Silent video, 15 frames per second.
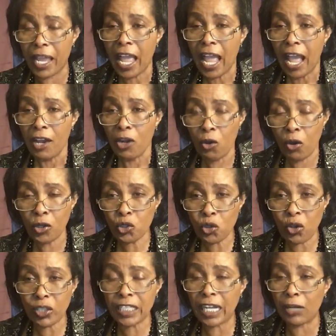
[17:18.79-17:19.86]
No
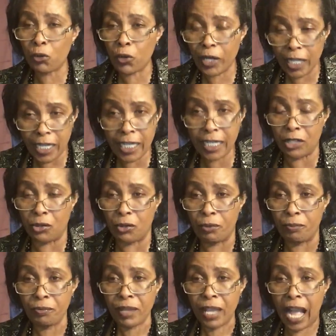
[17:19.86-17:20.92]
doctor will heal you.
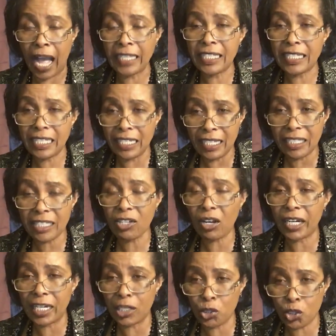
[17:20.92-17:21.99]
And it's only
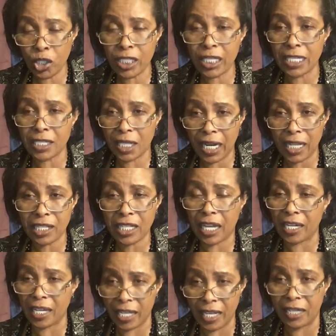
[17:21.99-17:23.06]
Jesus Christ can
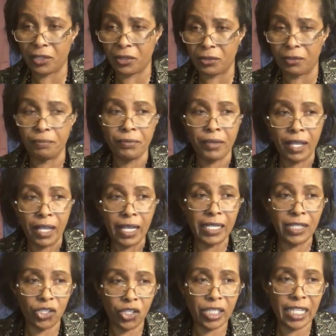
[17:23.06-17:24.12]
heal you. In
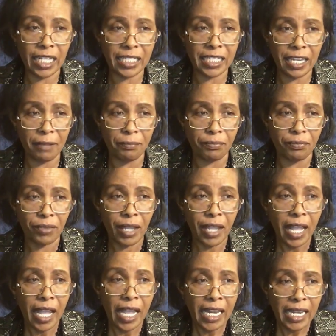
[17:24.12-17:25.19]
Jesus' name.
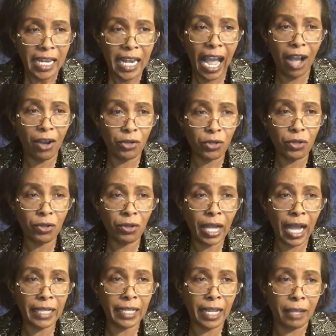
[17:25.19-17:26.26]
Now you look at
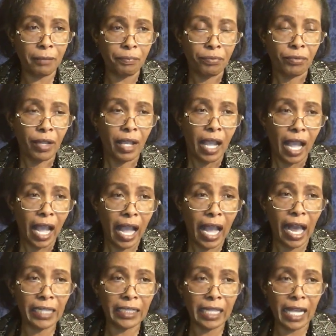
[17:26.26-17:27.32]
the, at,
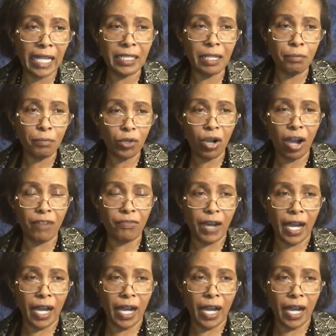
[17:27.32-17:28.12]
at the book of uh,